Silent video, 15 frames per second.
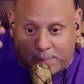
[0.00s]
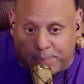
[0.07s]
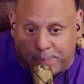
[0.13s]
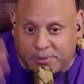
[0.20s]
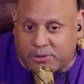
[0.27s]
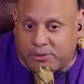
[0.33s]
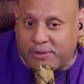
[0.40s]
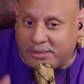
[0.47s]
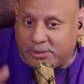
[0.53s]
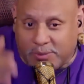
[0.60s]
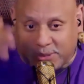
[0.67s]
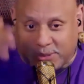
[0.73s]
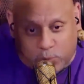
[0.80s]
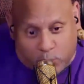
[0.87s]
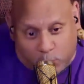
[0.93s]
Patrice
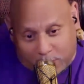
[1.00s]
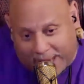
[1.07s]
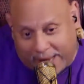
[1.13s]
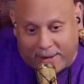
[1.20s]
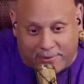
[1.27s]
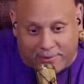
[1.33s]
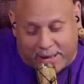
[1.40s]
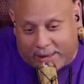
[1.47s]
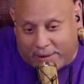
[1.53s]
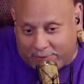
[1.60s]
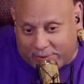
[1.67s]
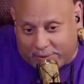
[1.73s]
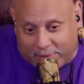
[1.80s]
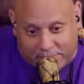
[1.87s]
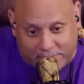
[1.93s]
was way ahead
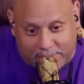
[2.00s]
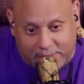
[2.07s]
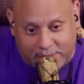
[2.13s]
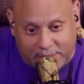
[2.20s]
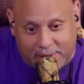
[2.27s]
of him,